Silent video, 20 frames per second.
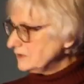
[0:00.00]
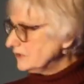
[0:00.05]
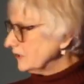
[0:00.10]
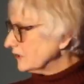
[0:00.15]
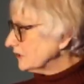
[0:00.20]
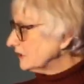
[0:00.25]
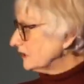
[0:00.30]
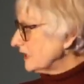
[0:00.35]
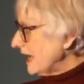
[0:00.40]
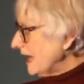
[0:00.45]
their
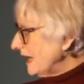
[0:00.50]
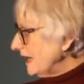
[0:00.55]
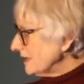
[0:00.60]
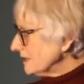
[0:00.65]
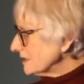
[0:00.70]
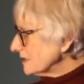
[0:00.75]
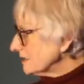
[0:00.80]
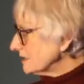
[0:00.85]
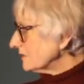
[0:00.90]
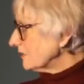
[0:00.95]

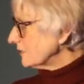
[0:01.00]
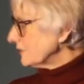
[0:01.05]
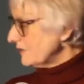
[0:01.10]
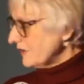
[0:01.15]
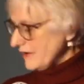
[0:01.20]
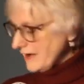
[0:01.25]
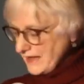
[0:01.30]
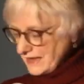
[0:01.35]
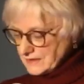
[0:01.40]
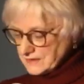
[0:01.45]
class, or
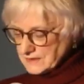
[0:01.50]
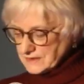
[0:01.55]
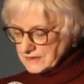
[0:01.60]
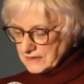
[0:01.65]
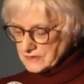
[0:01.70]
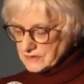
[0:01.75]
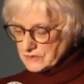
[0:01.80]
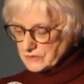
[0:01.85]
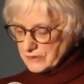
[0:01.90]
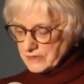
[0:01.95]
their
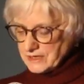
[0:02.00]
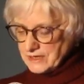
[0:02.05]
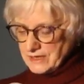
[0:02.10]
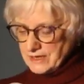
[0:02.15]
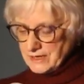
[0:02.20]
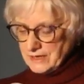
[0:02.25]
ancestry.